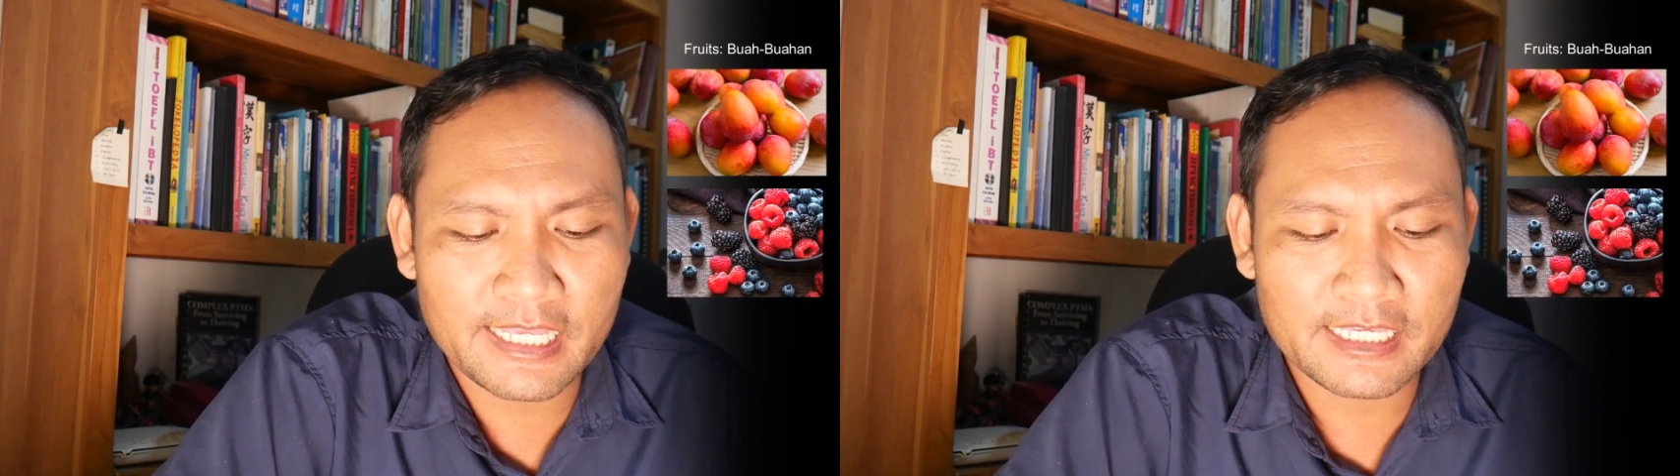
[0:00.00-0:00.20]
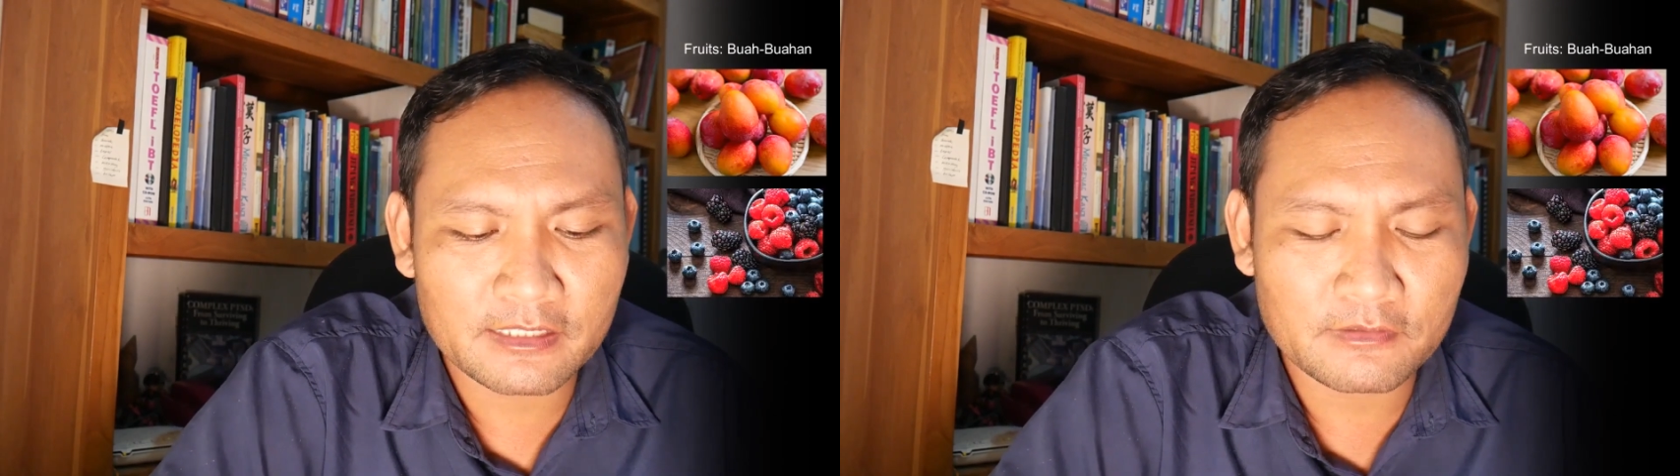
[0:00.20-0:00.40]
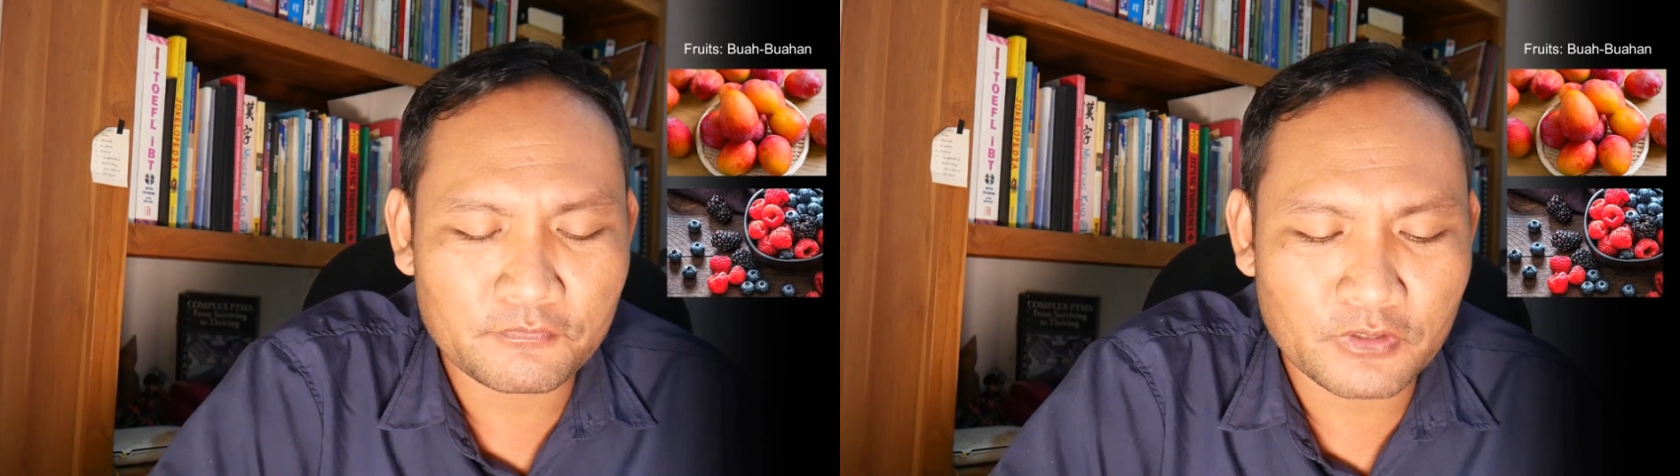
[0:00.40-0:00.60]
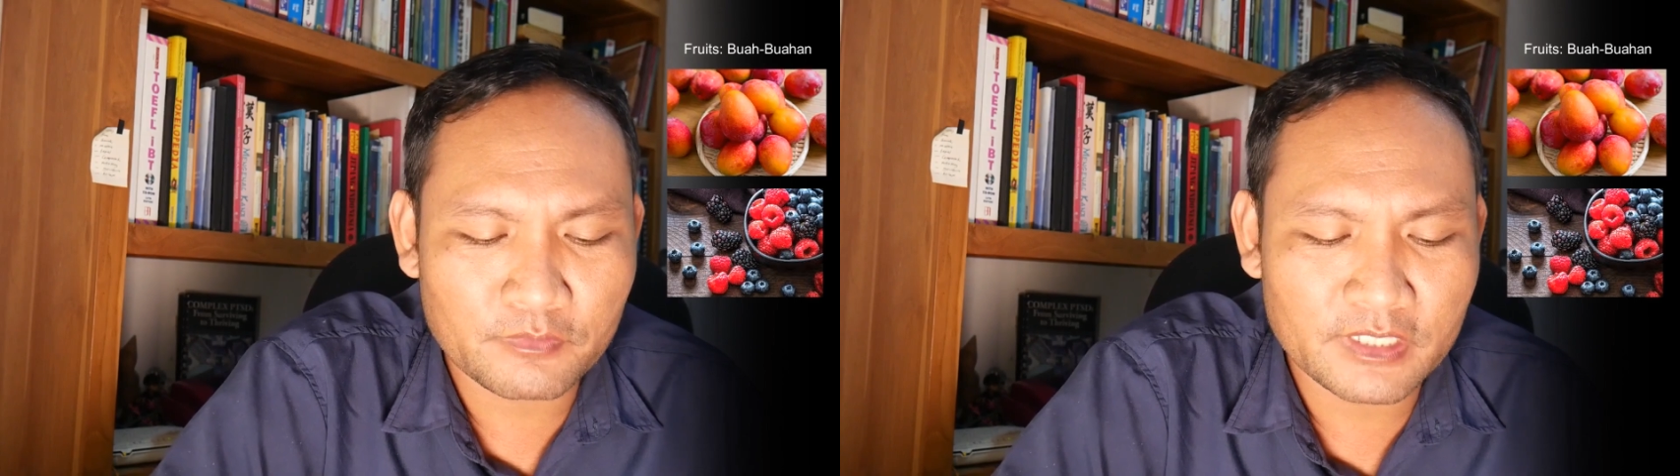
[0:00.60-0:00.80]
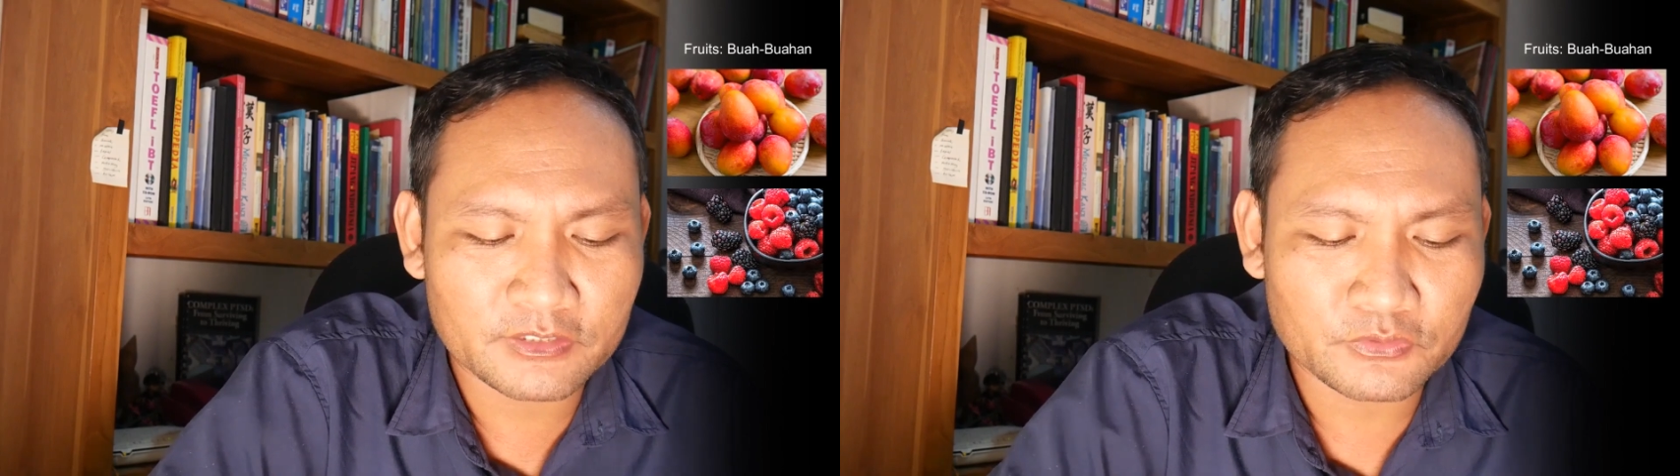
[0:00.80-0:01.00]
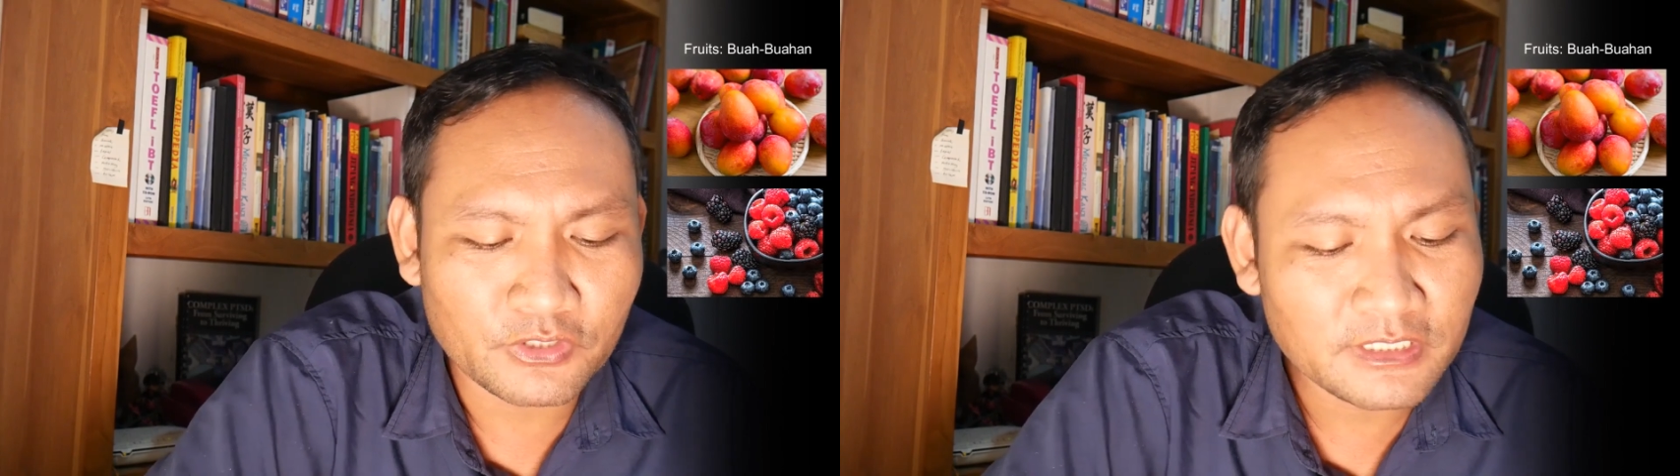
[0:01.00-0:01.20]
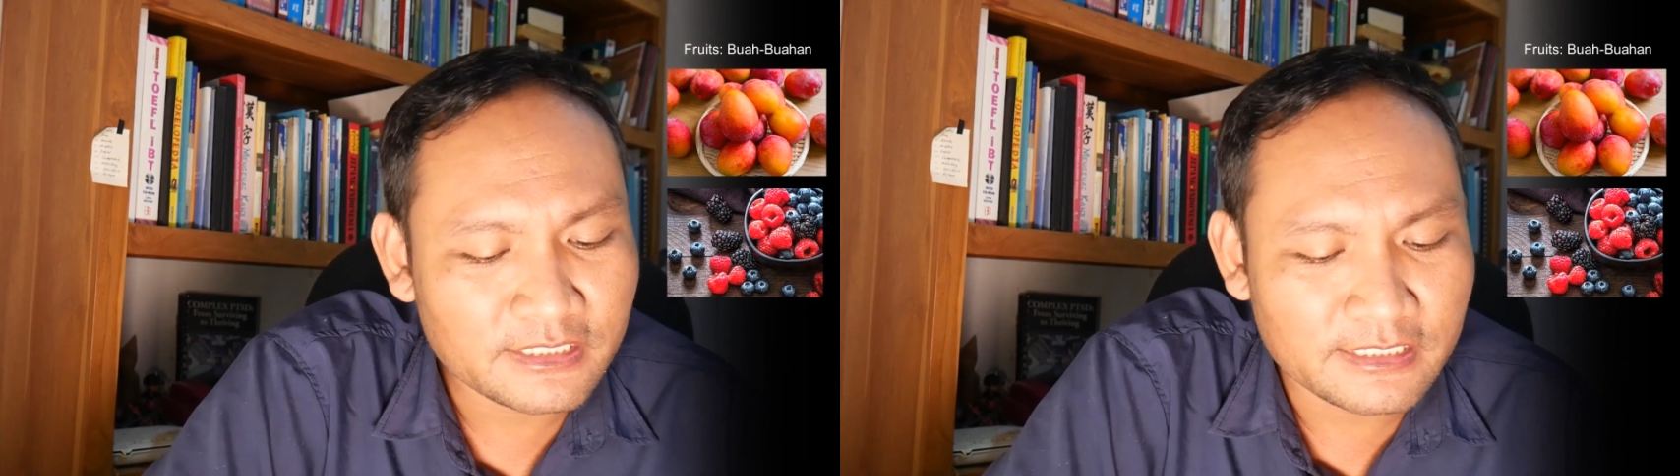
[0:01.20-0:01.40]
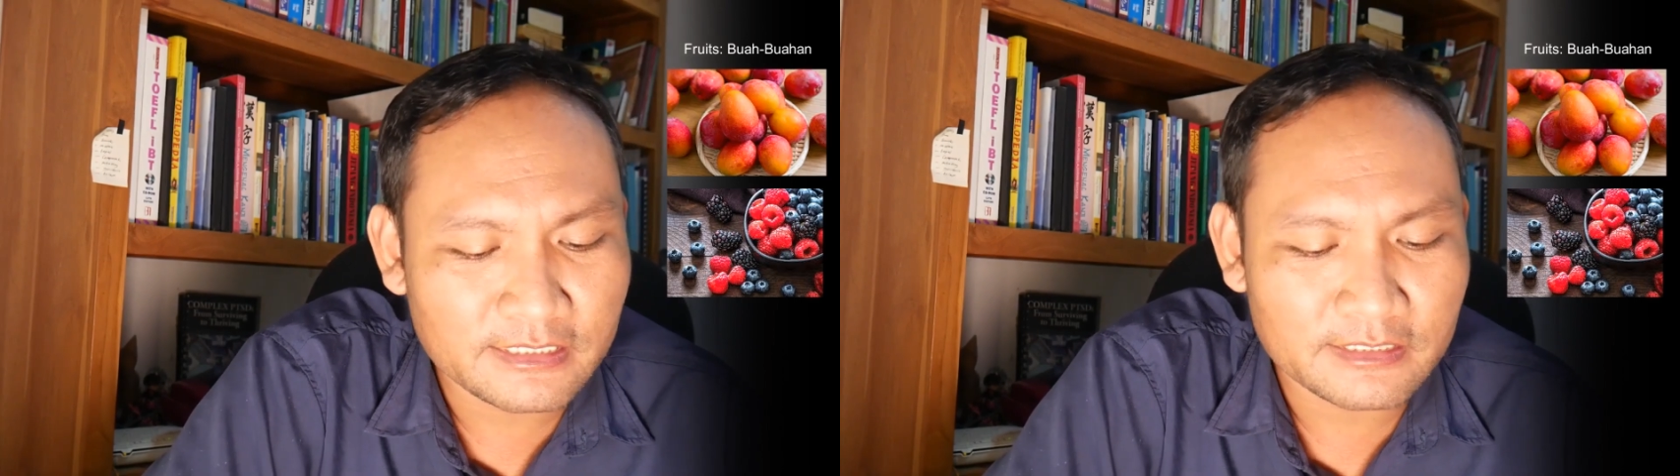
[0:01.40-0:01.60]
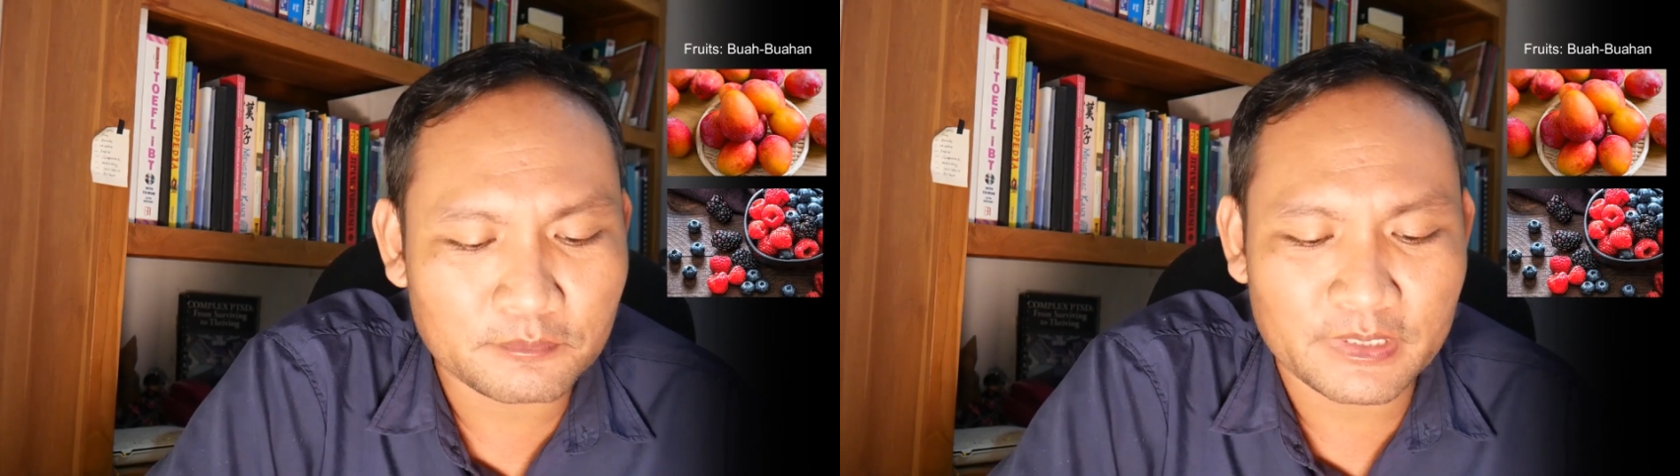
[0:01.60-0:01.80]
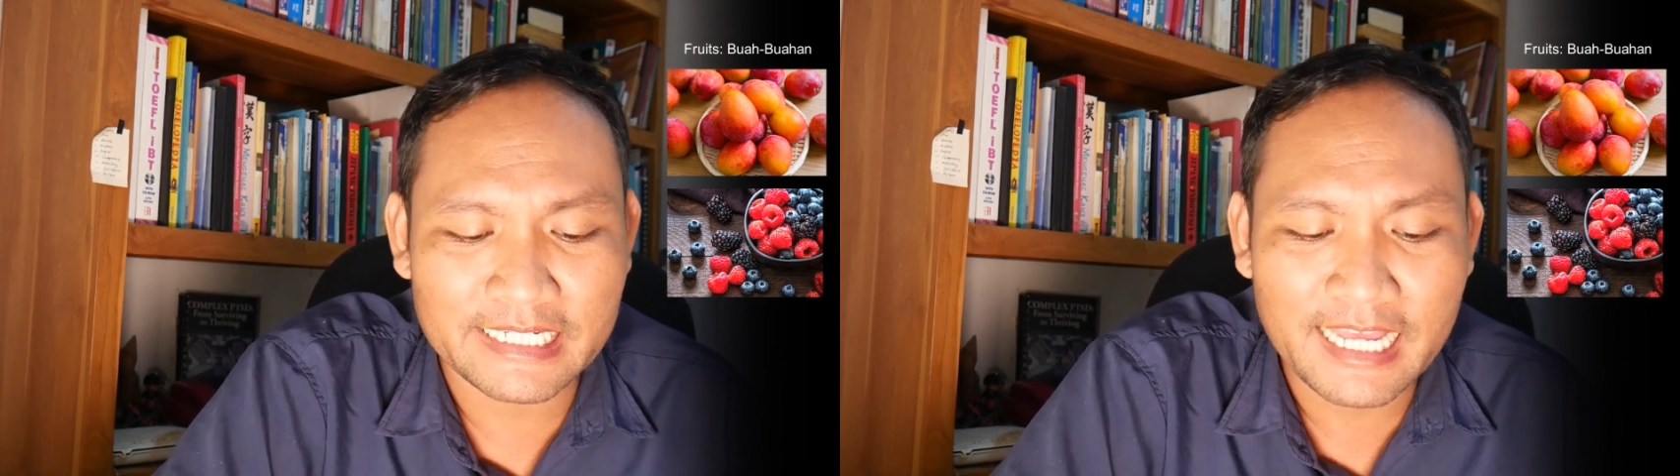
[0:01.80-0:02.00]
like from the sources:
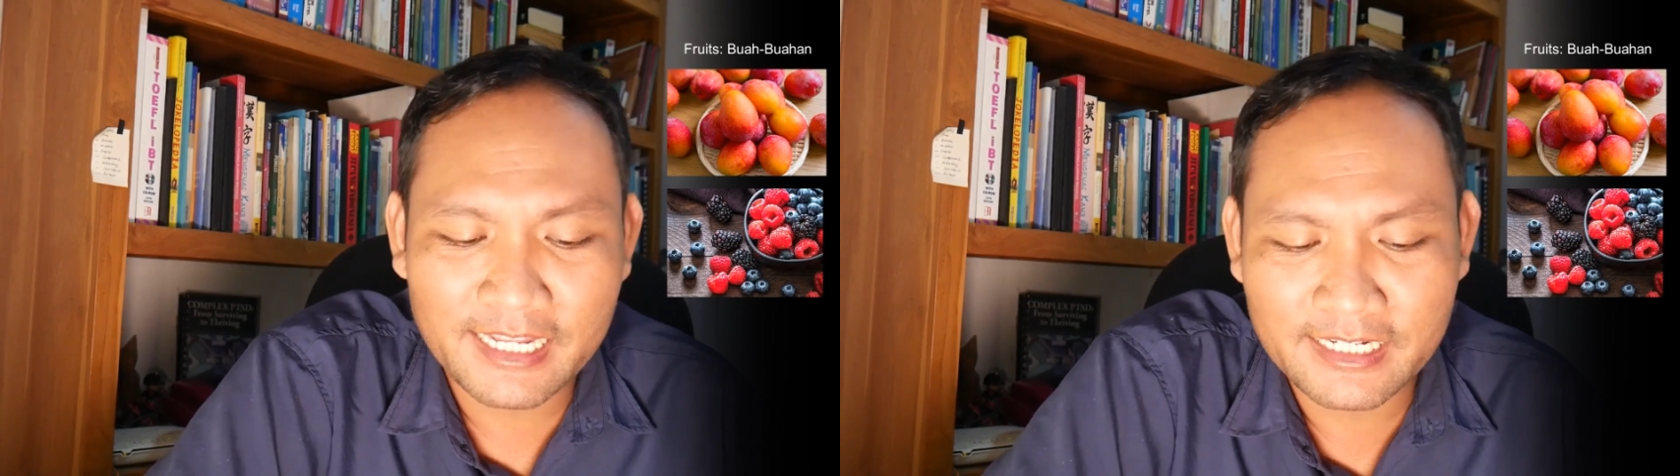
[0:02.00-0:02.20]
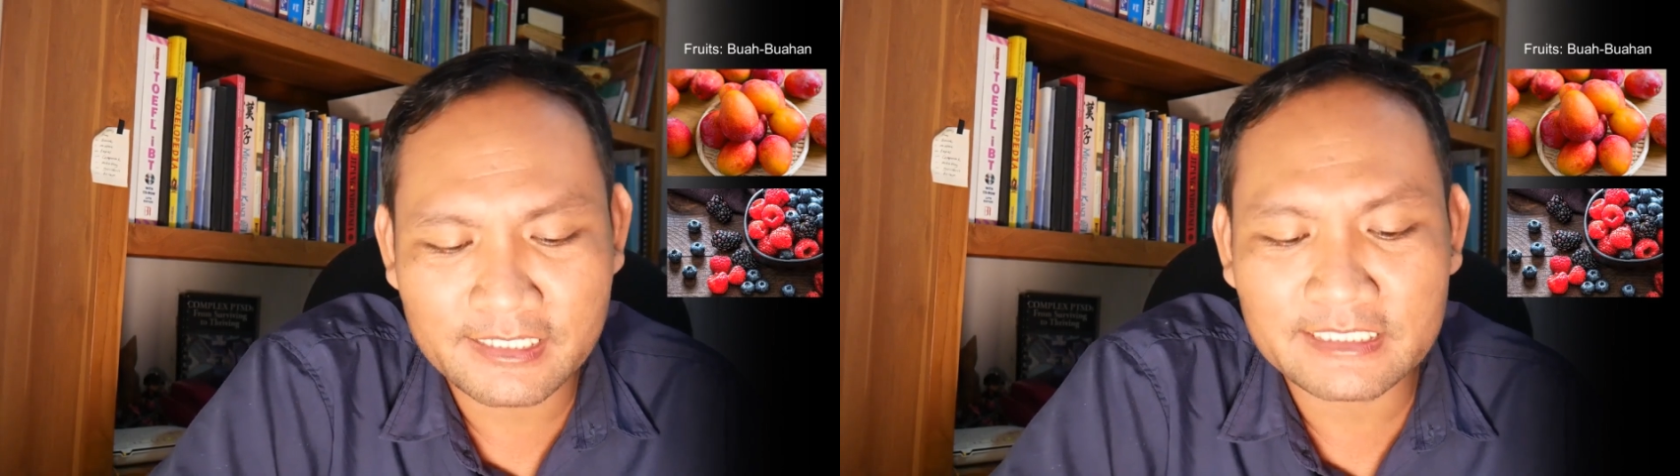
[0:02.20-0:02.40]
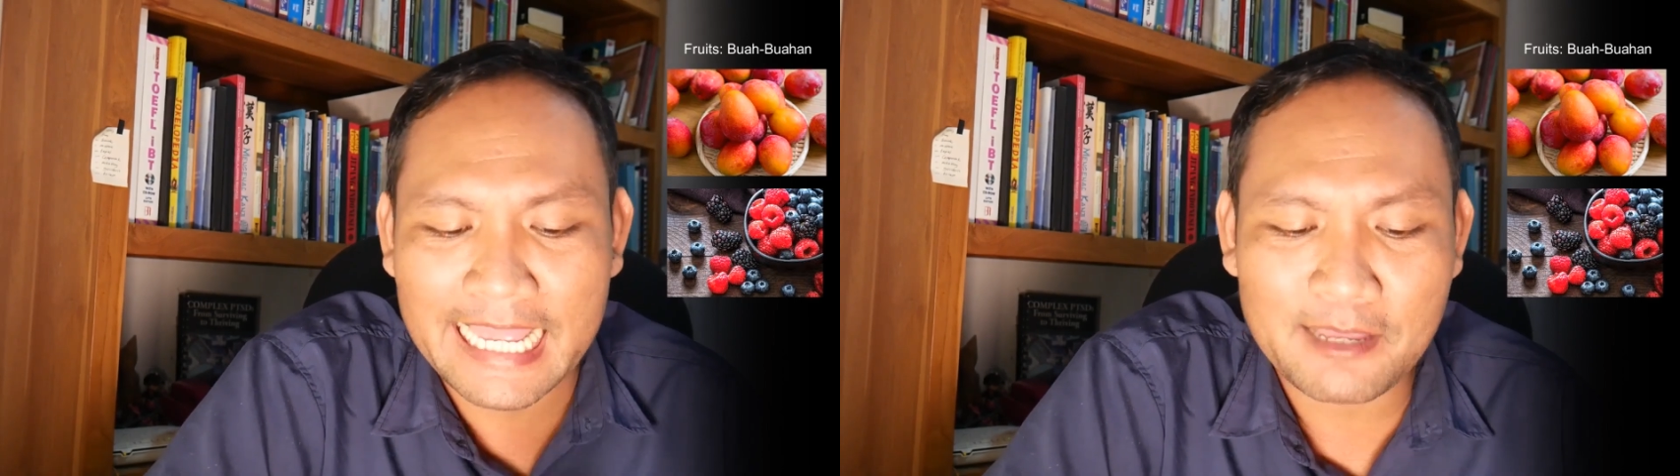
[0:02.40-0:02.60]
bananas,